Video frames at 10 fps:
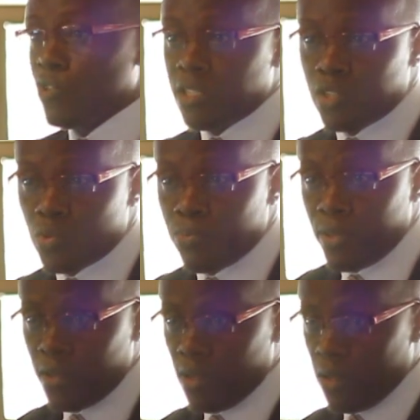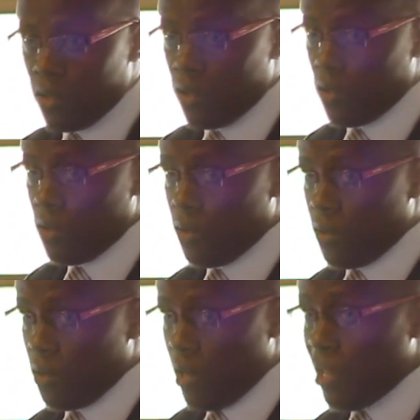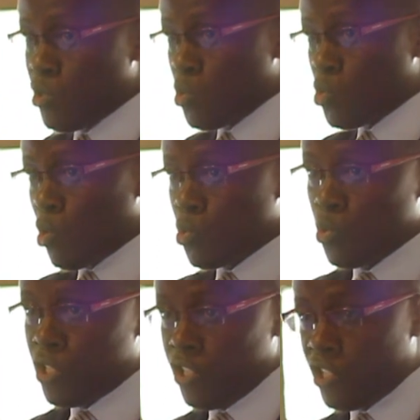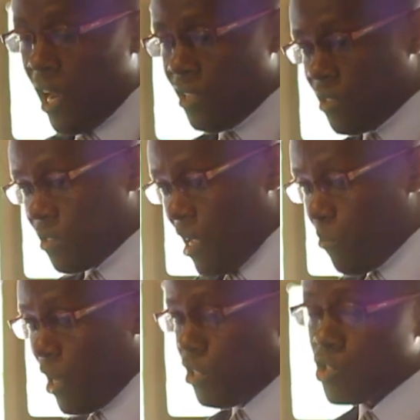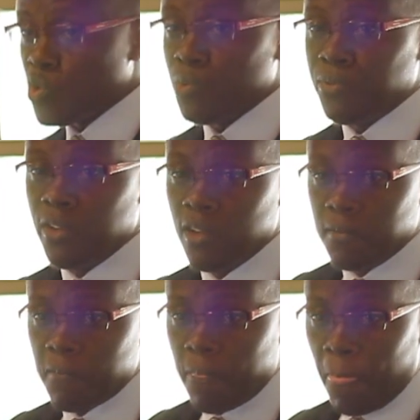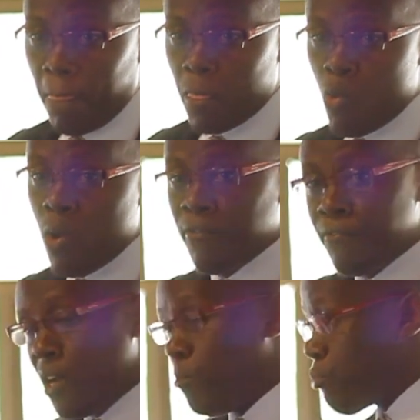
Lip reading: people were created to be. I used to talk to teachers somewhere in Chisubi who were